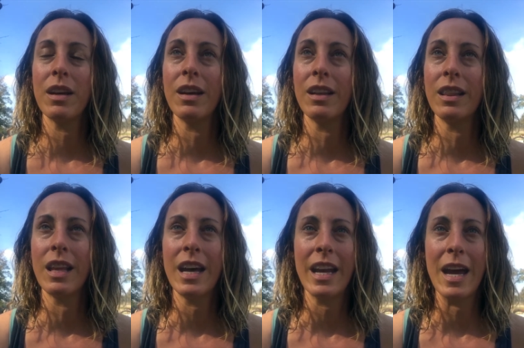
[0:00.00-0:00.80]
a
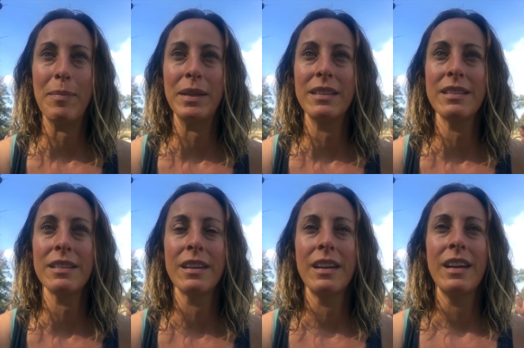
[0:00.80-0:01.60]
lot happened,
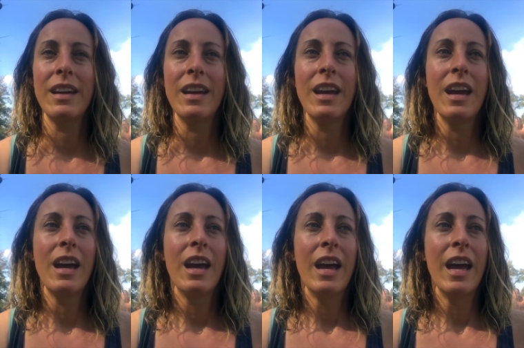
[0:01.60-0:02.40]

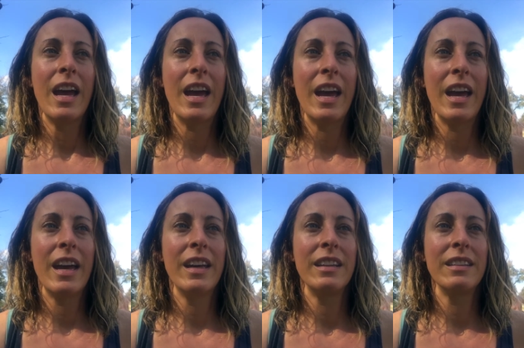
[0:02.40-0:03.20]

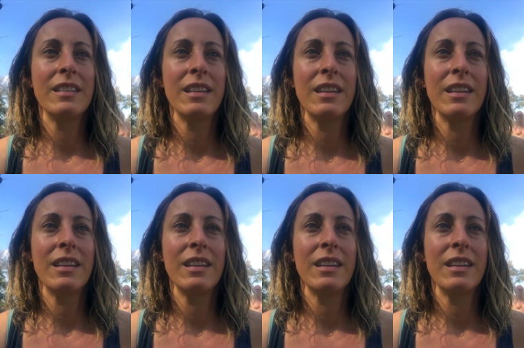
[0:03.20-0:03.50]
and